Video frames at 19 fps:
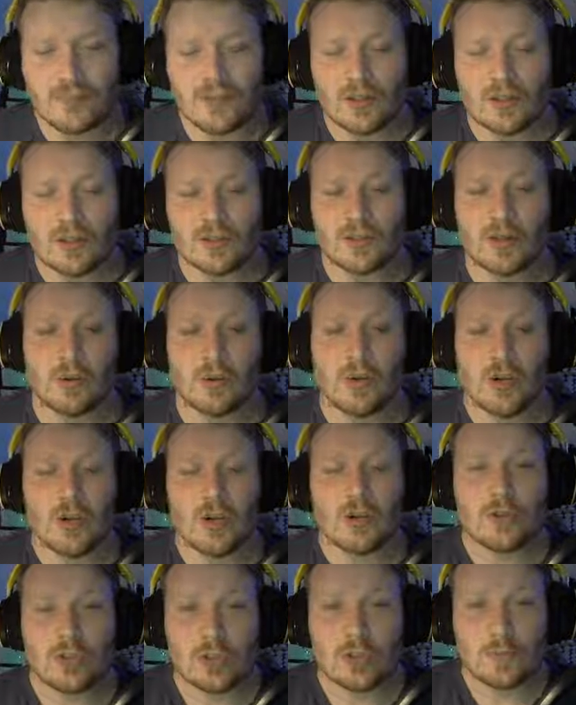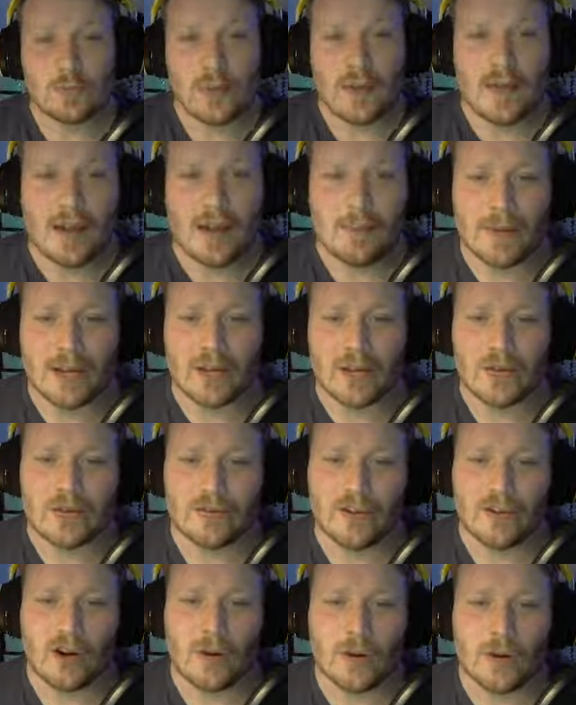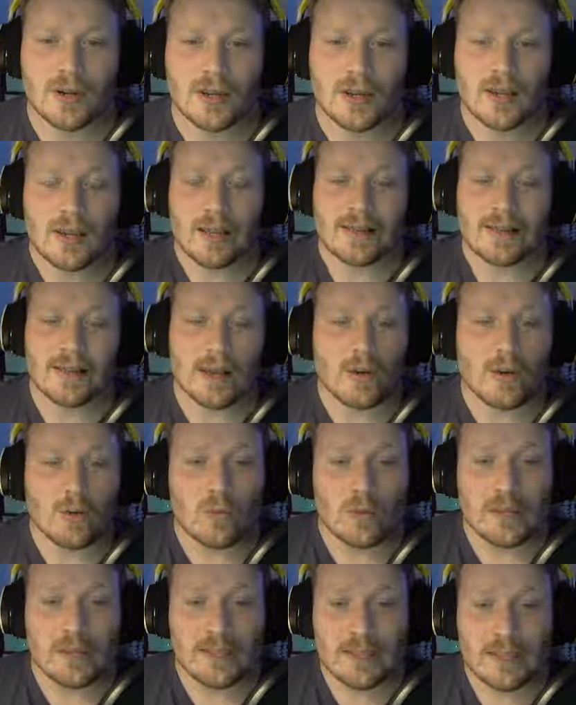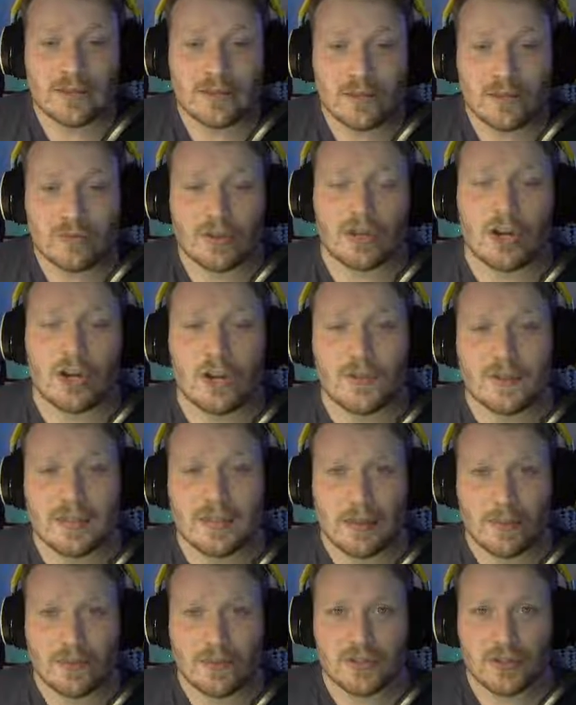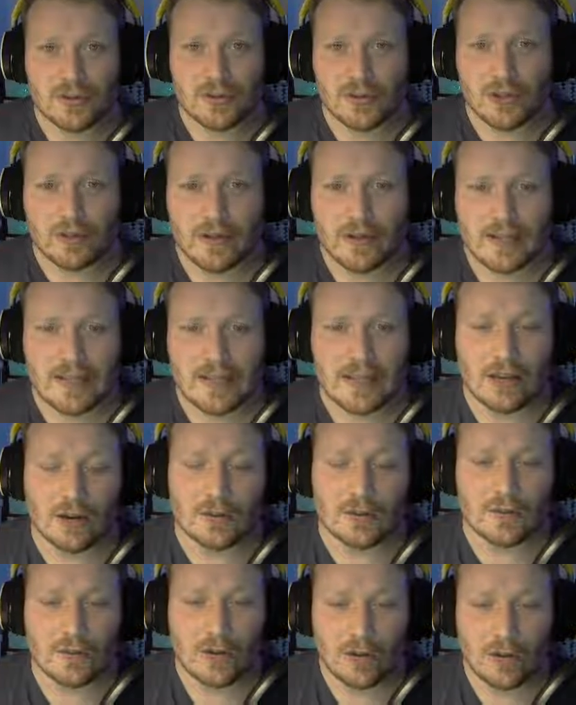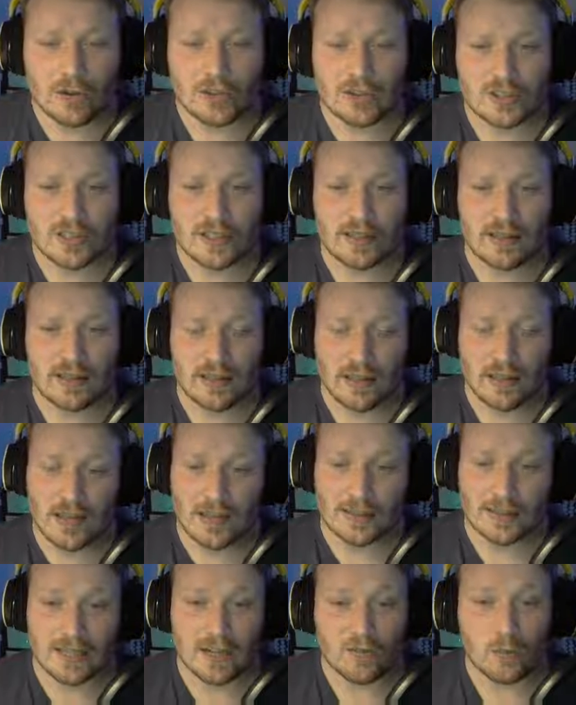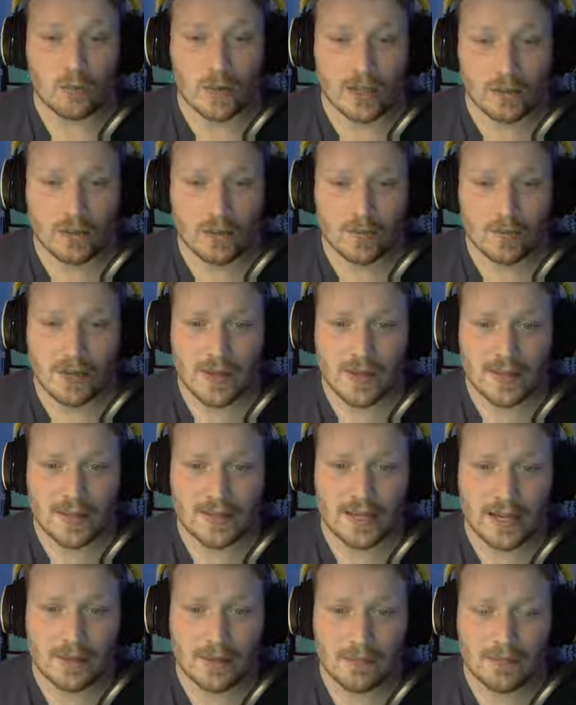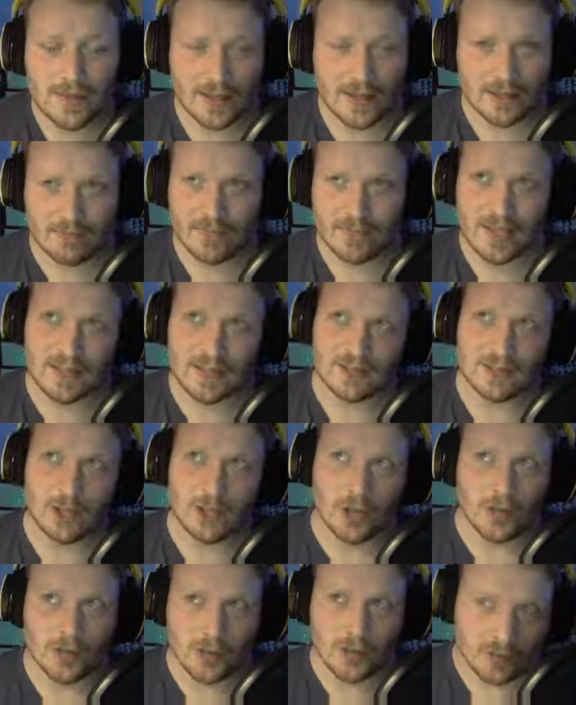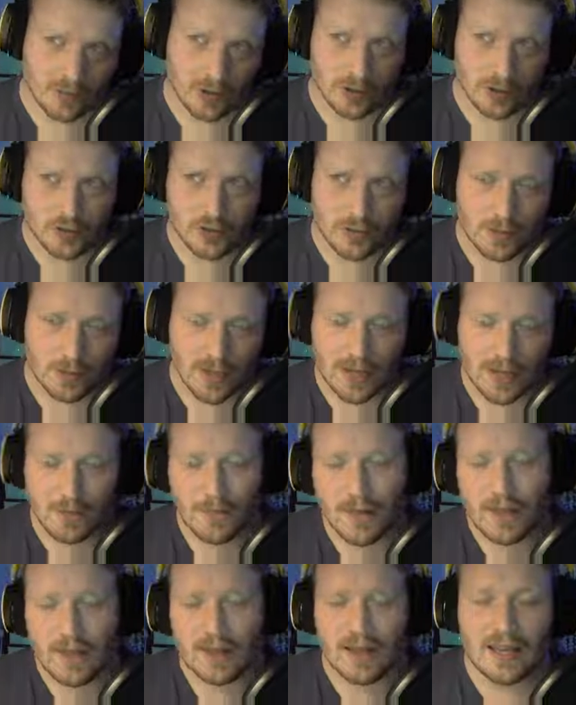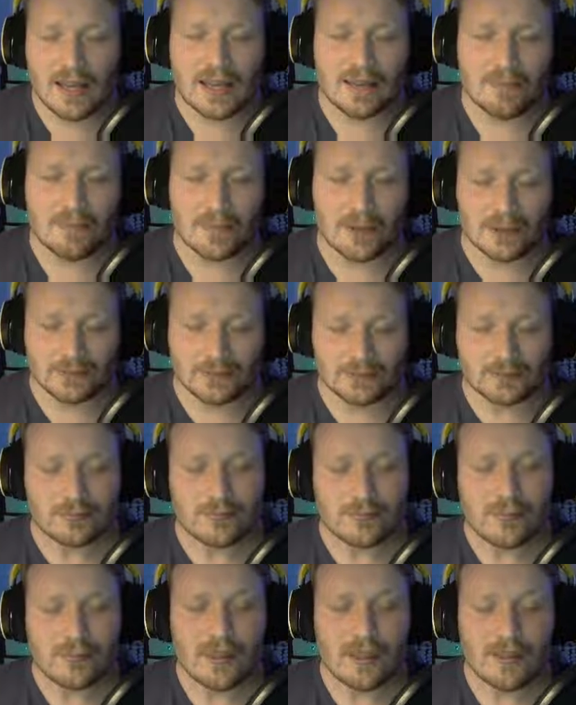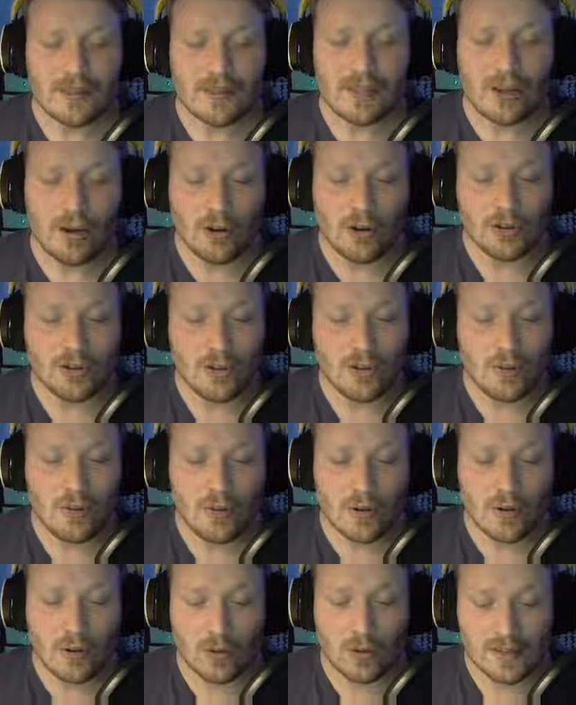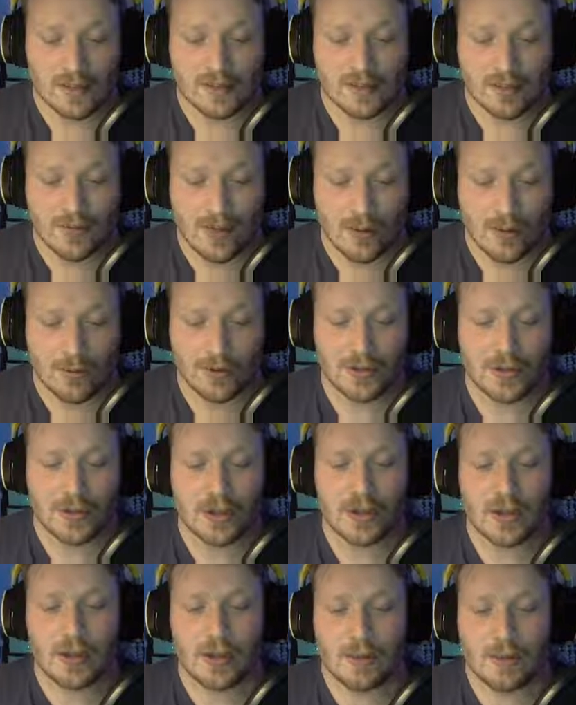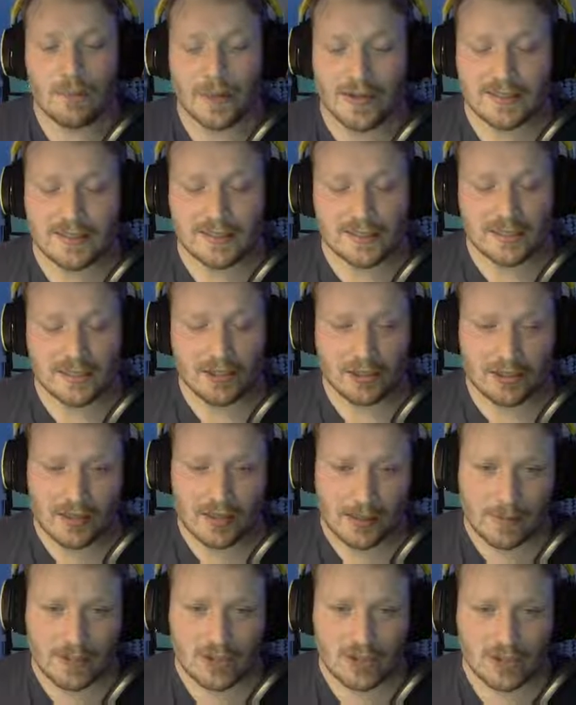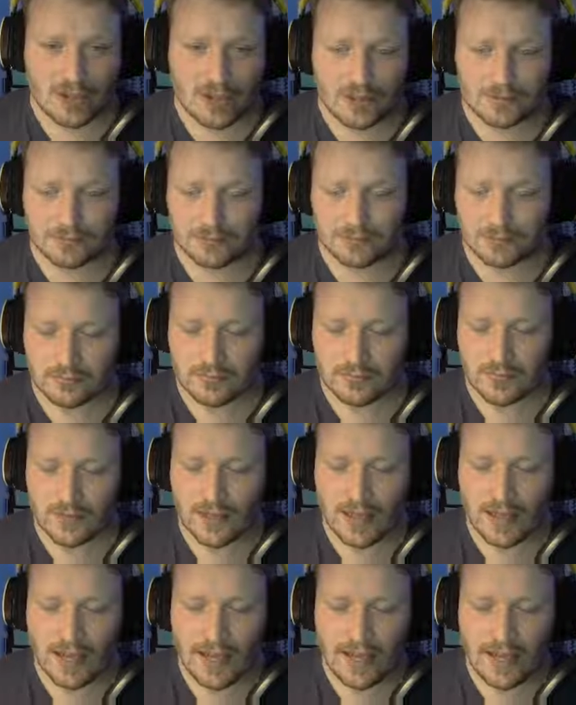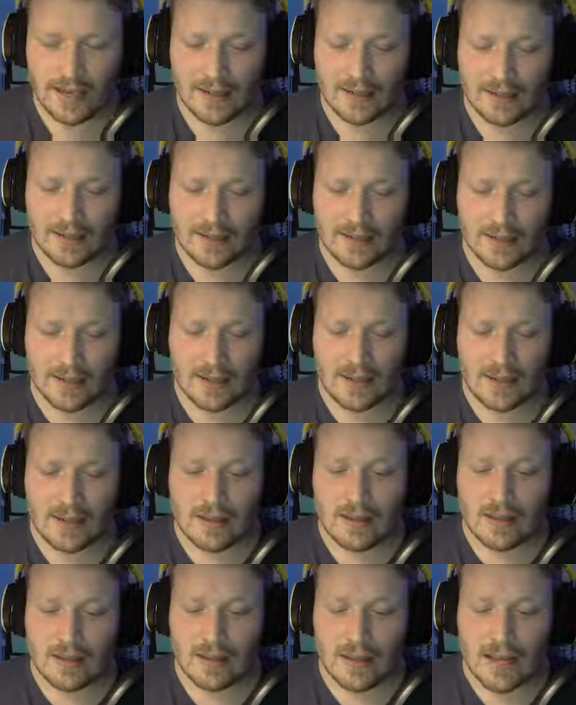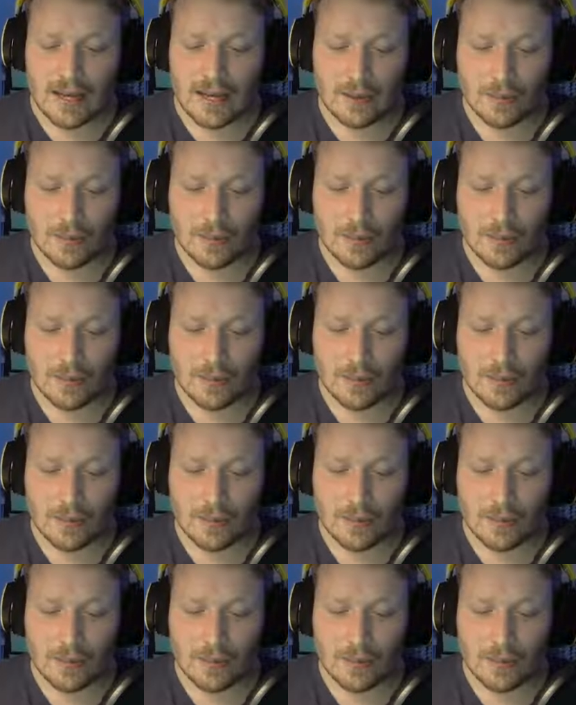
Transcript: So just bear that in mind going forward. Now, we did record this episode already, unfortunately. I did have Will with me that time. That's not the unfortunate part. But the audio quality on that one basically got damaged and it